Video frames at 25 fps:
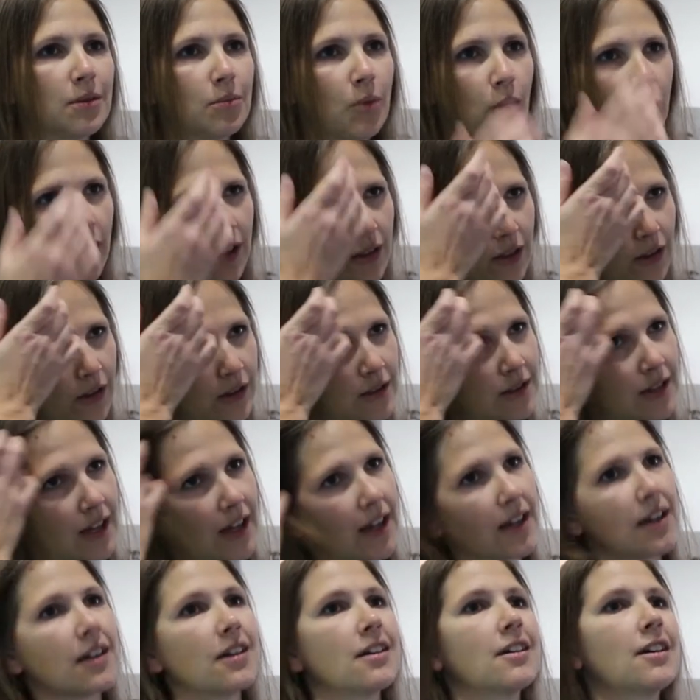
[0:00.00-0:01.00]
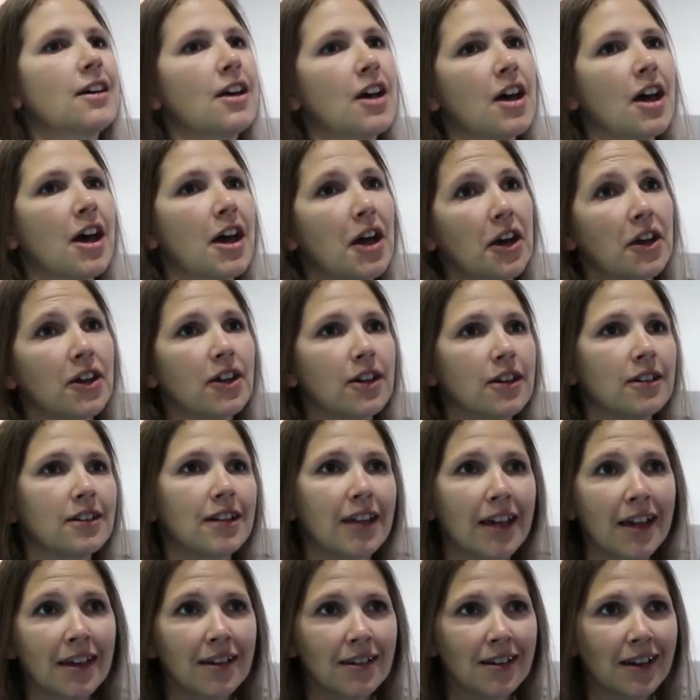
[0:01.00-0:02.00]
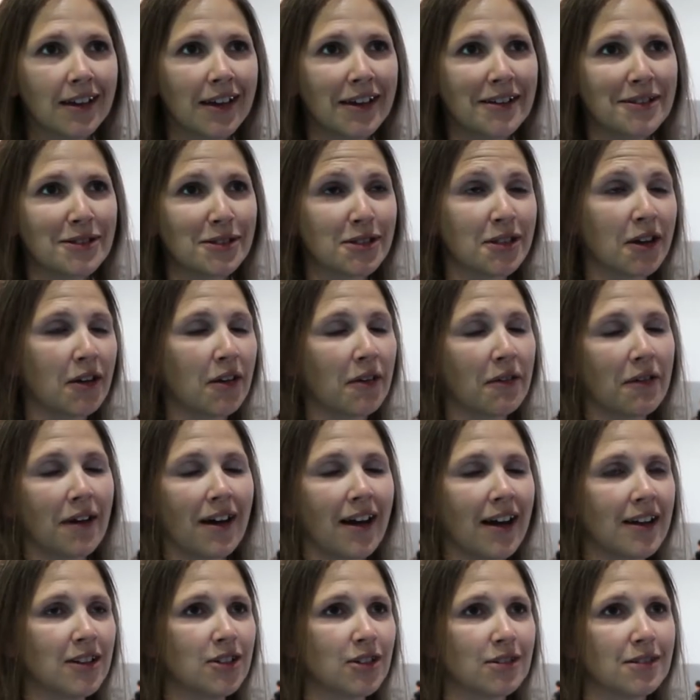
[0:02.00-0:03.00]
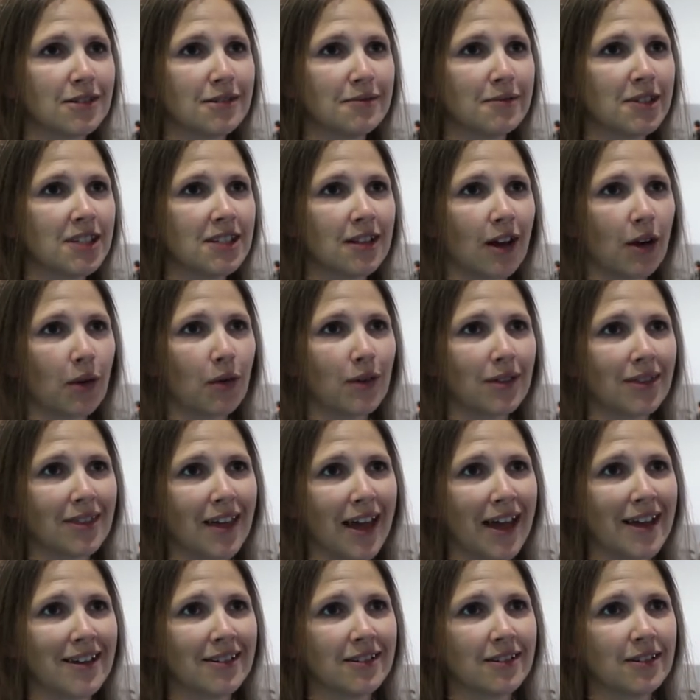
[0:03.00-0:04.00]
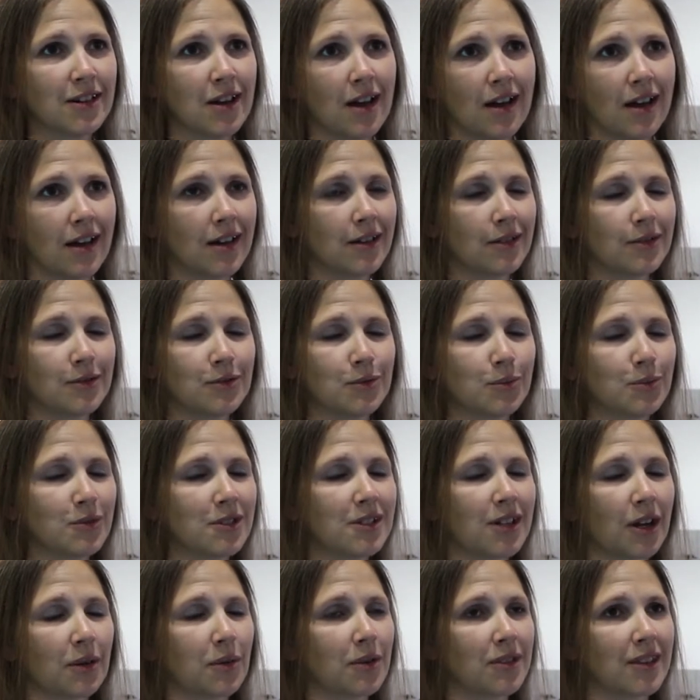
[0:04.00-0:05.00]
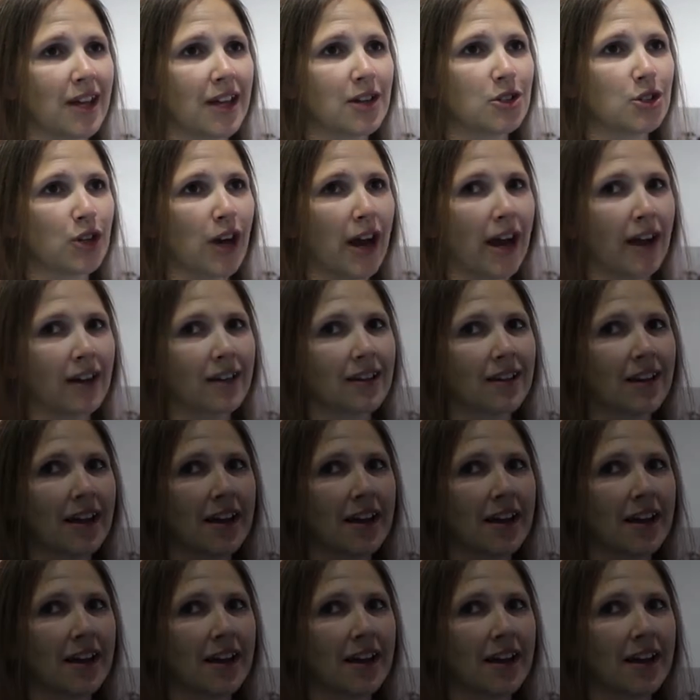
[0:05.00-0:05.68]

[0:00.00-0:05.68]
the more it looked like a good gig, and so I just stuck with that track.